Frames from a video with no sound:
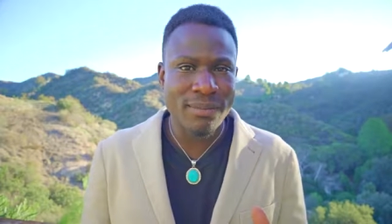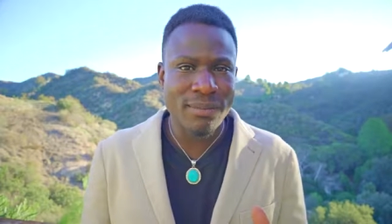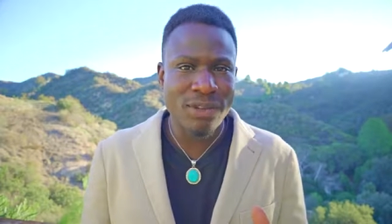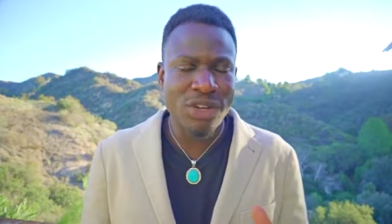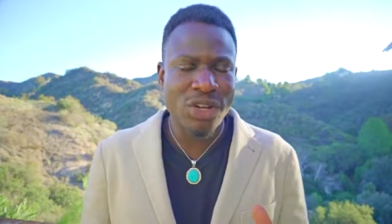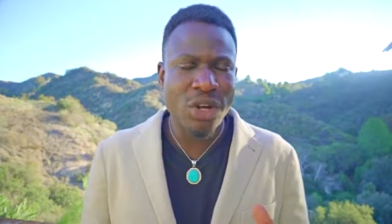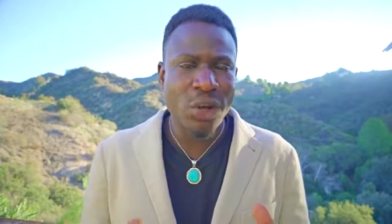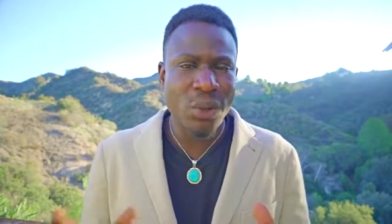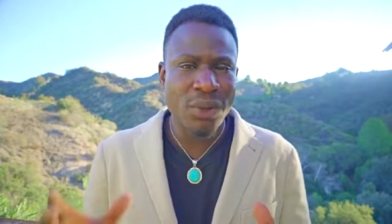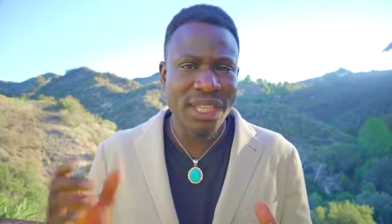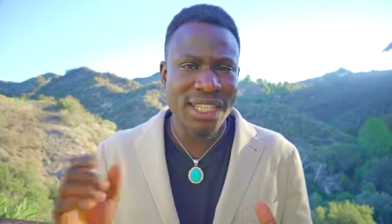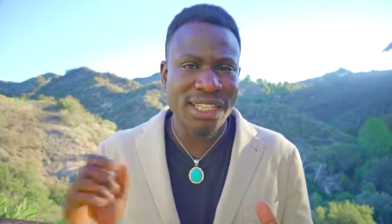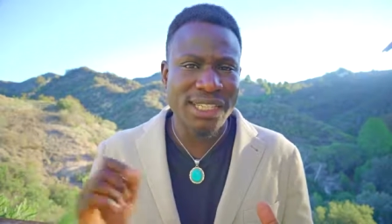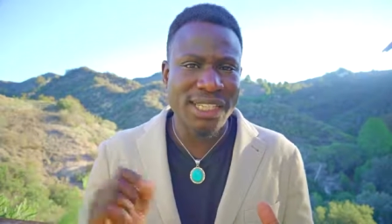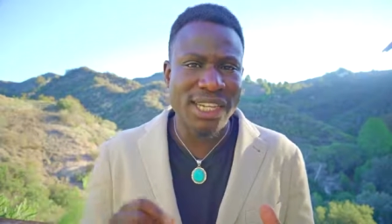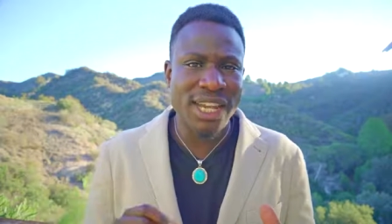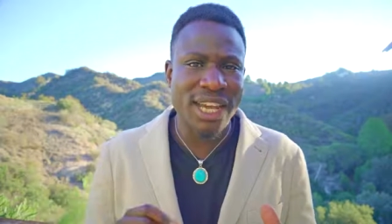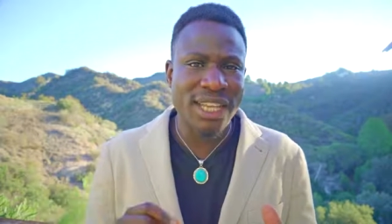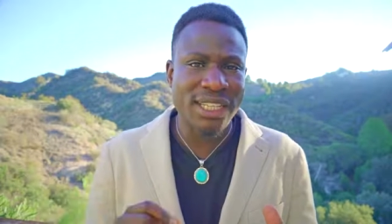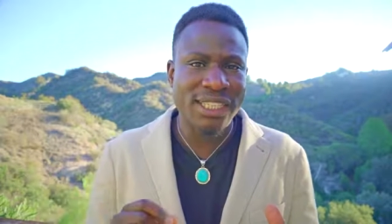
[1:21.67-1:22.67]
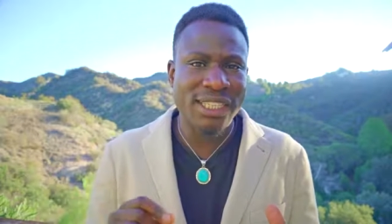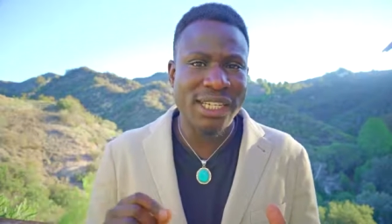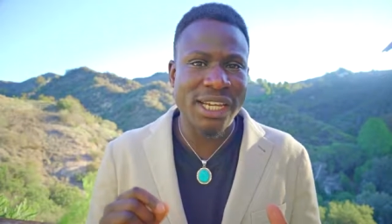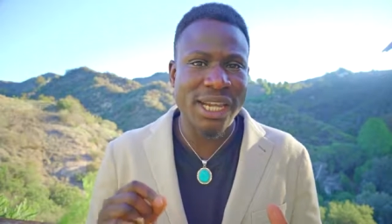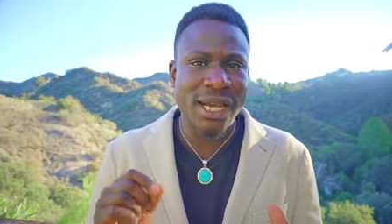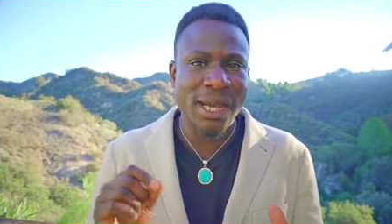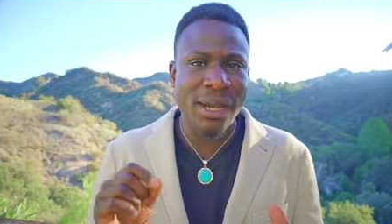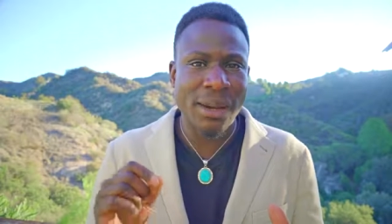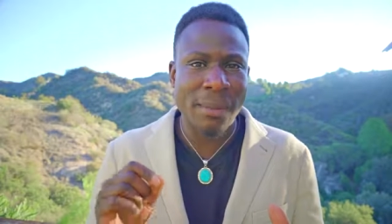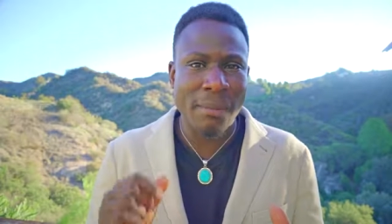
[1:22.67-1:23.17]
Do you know what this does to
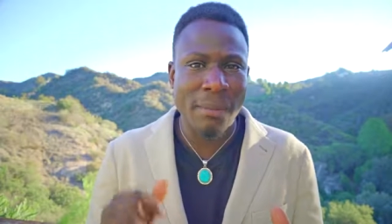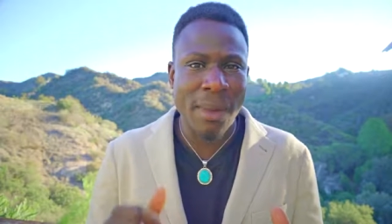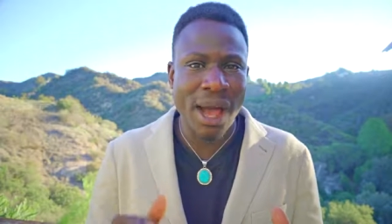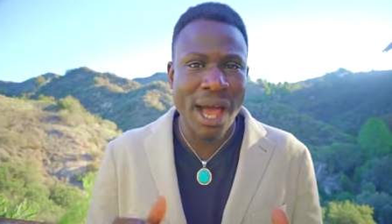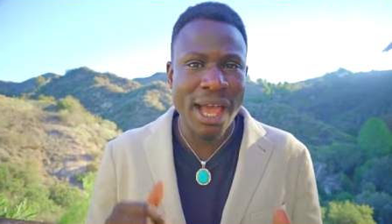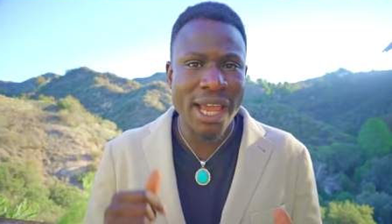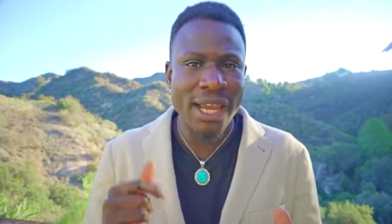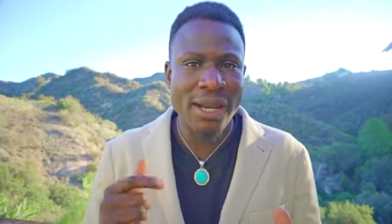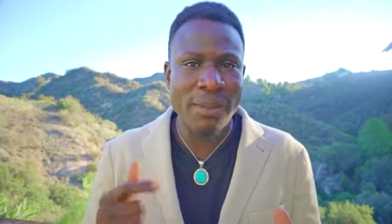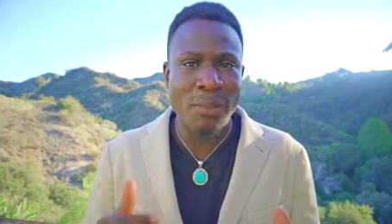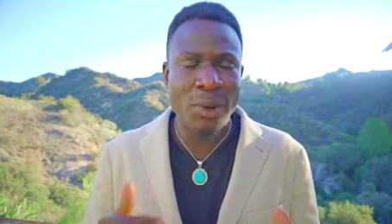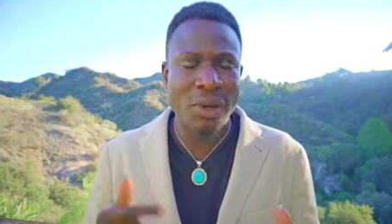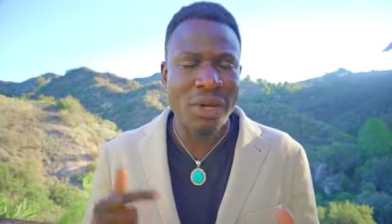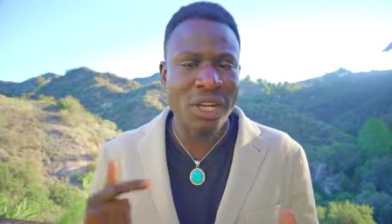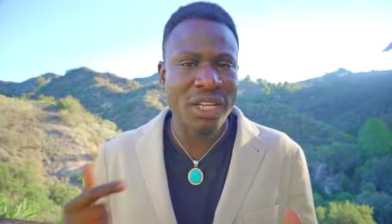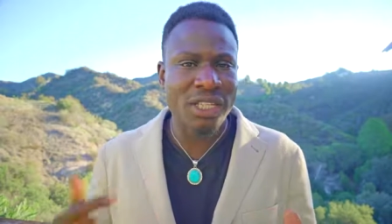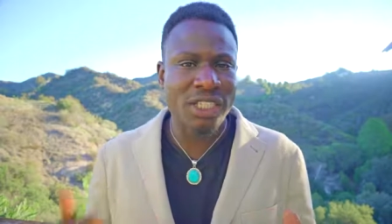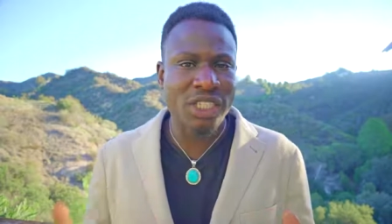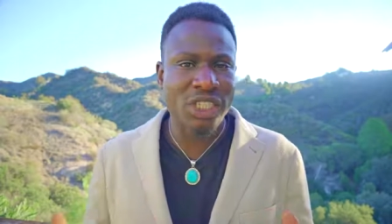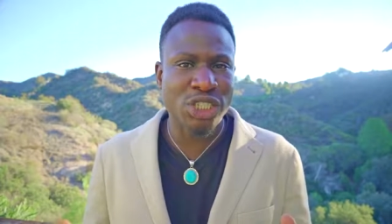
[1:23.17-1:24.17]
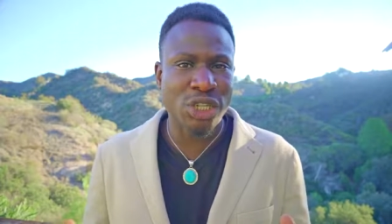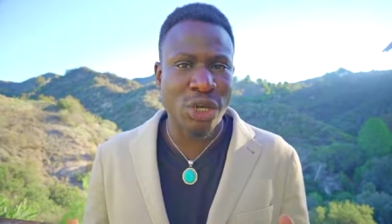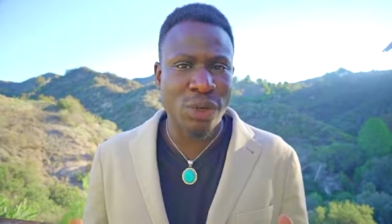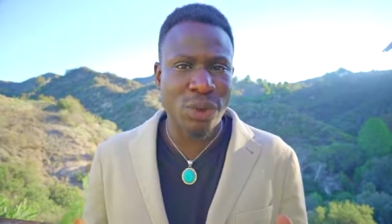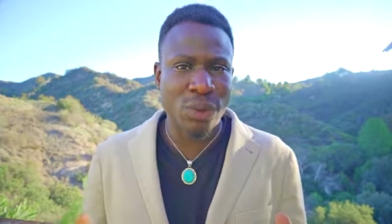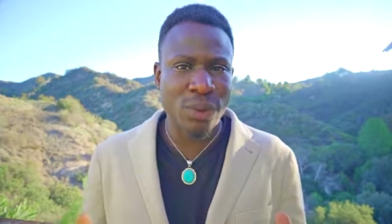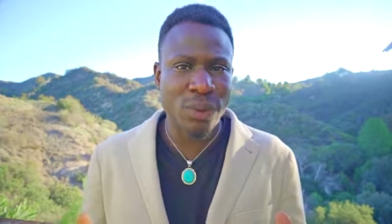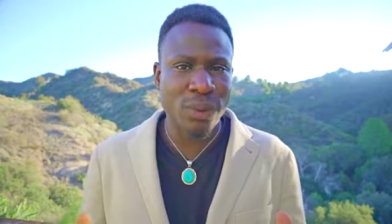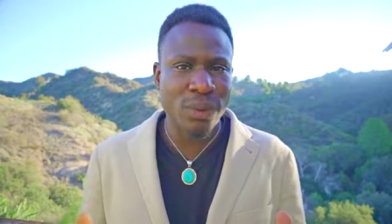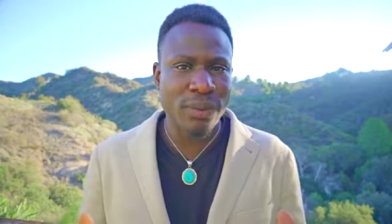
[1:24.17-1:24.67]
your mind, body, and
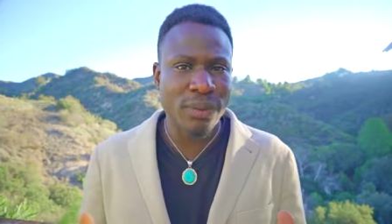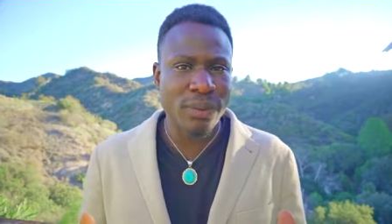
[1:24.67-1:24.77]
soul?